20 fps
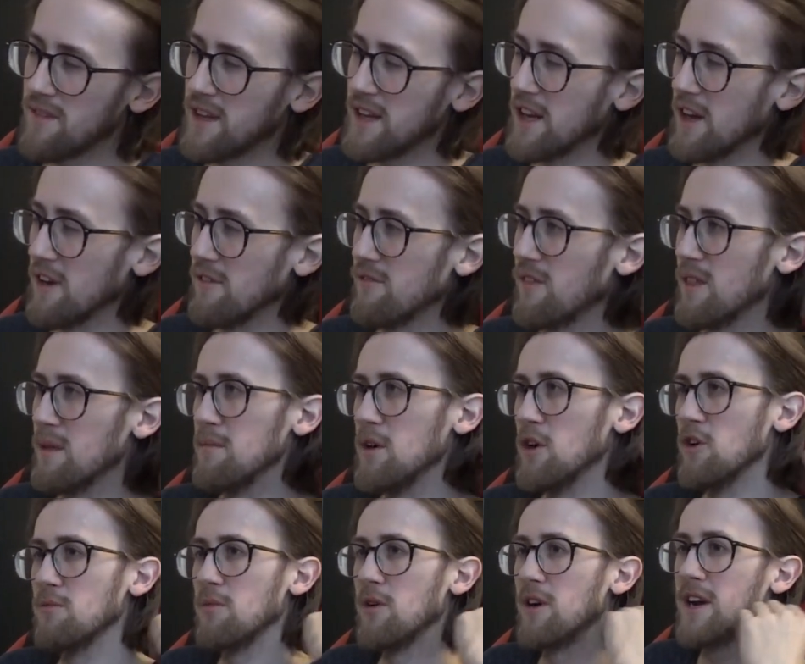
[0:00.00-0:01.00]
you know, for the
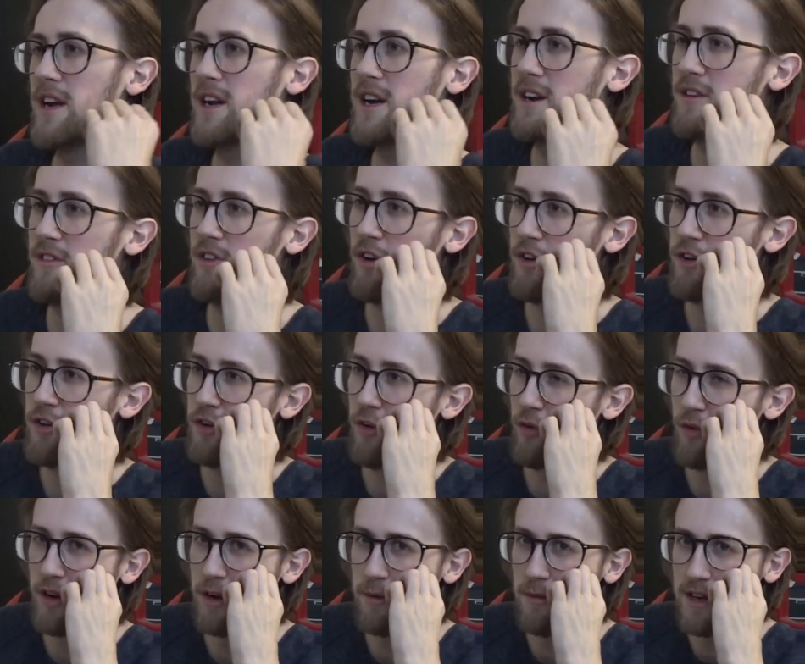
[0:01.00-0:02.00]
most part, it kind of got
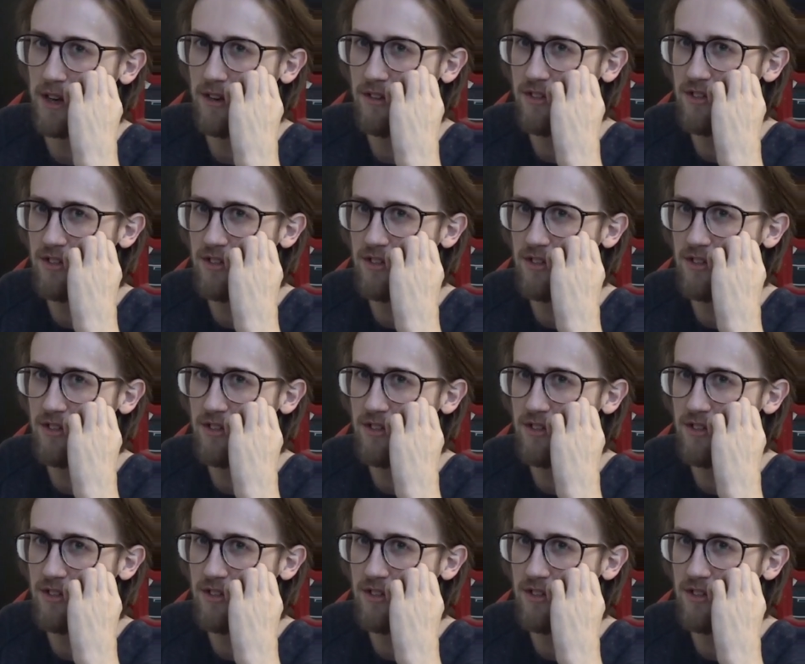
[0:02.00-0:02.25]
annoying when he